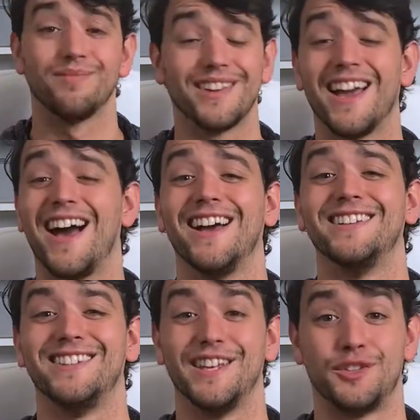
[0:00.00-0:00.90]

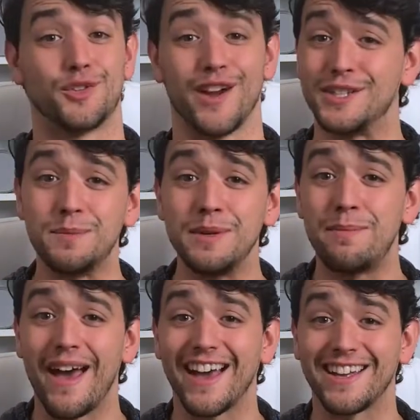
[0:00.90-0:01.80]
Guys, it's great to be
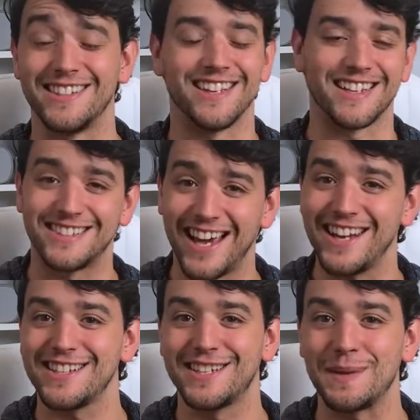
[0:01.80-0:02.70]
back. It's an
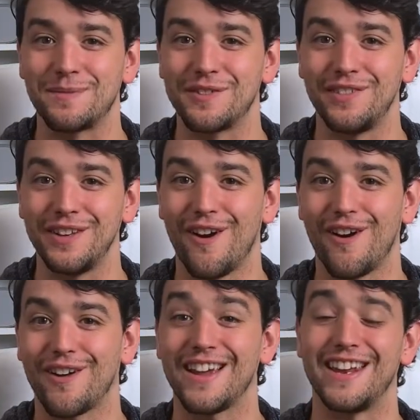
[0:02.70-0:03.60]
exciting time for
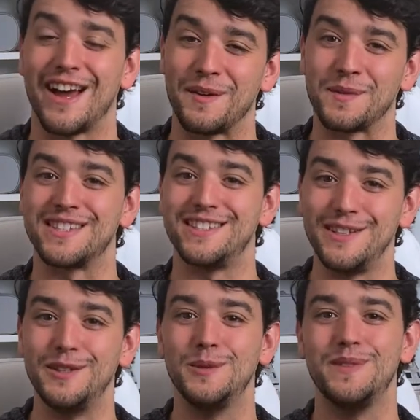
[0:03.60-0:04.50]
VR, and I will see
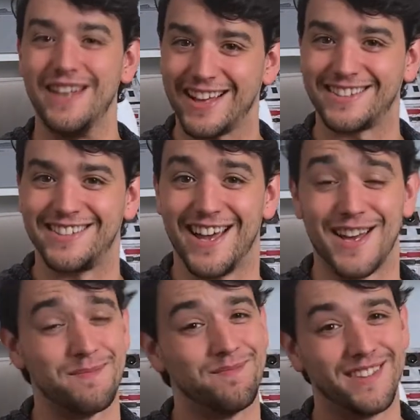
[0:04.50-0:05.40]
you next
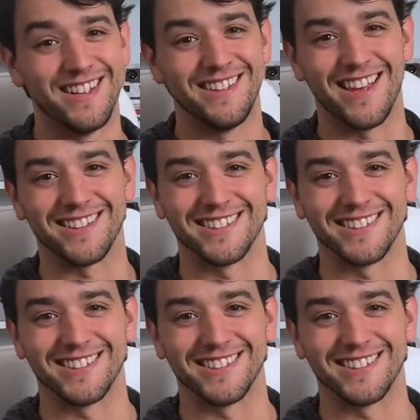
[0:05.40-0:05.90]
time. Thanks a